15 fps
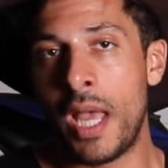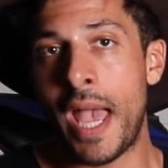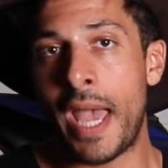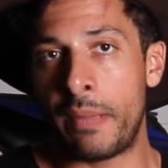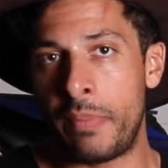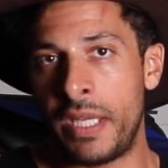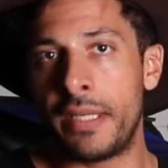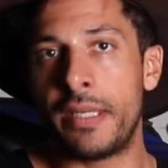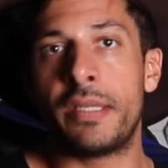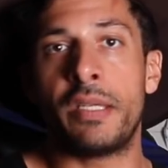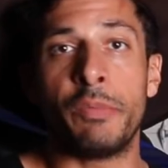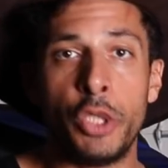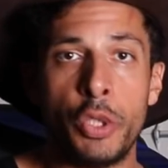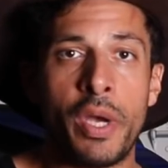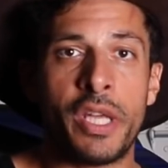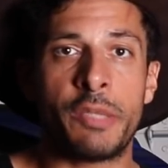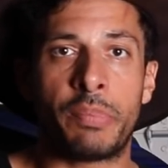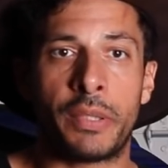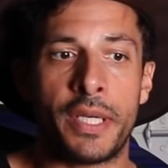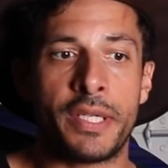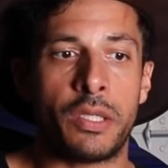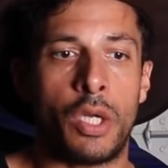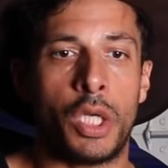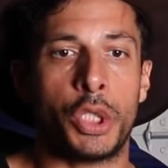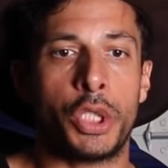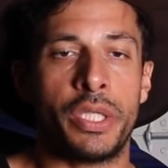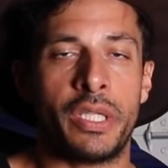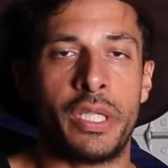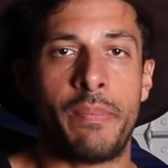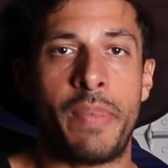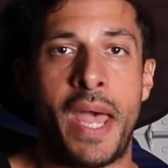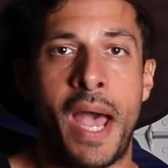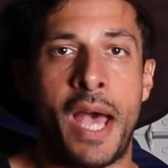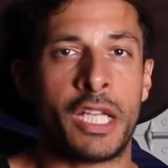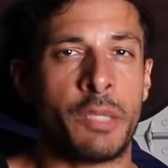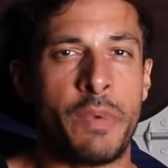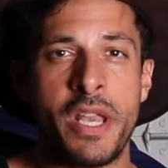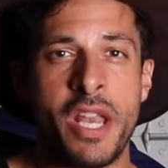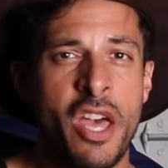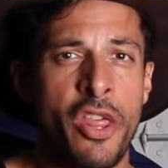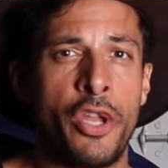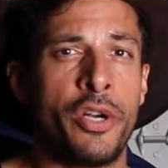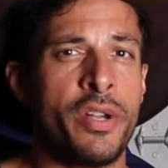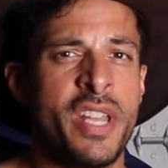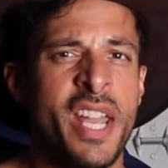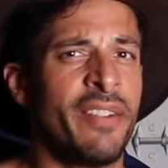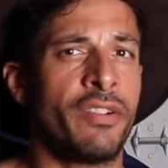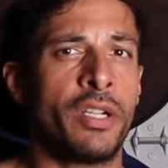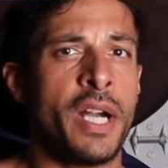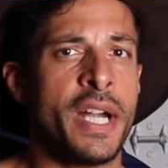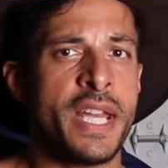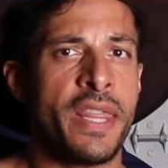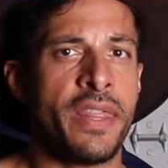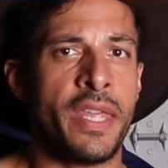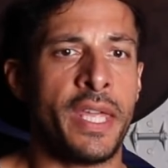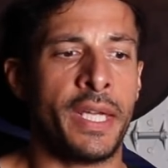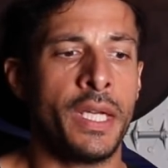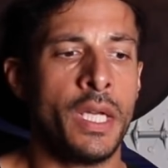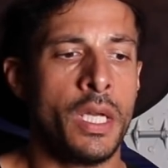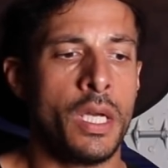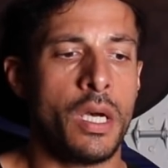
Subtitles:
I had been to some US press launches in the past, but never anything